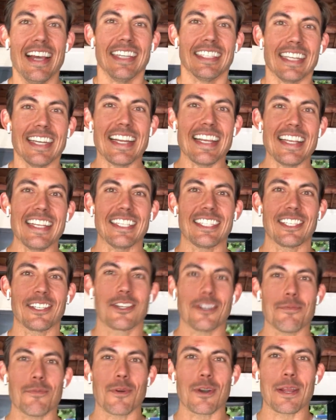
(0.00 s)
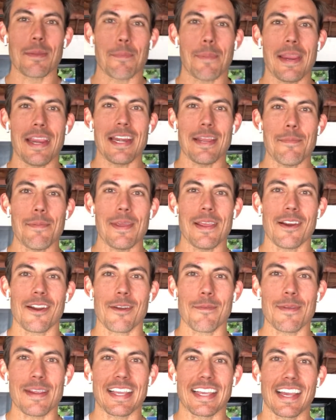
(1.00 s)
Denise, good morning, PDP
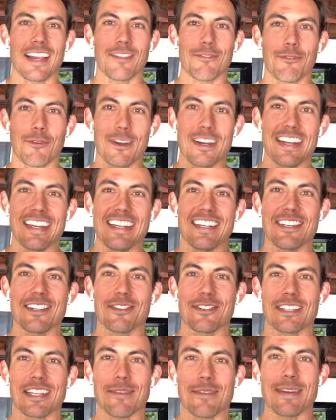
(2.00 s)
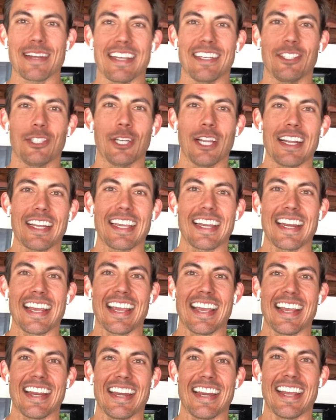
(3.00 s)
Army, California, near Yosemite. Checking
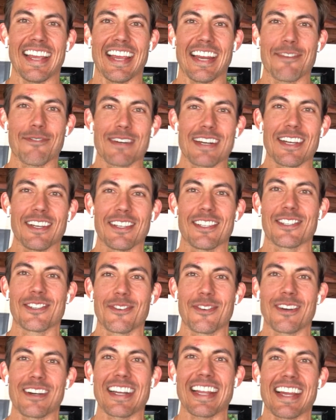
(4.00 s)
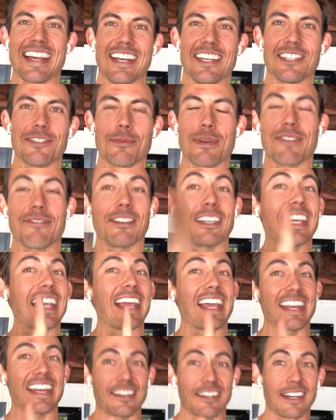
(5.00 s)
in. Anyone else sore? Yeah, how's everybody feeling?
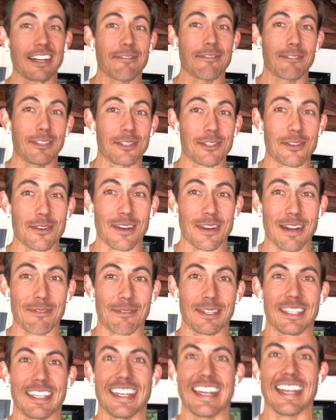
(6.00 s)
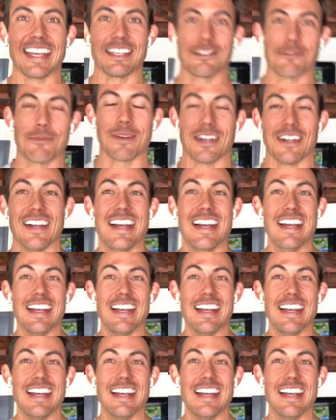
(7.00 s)
And you're going to feel sore after today as well.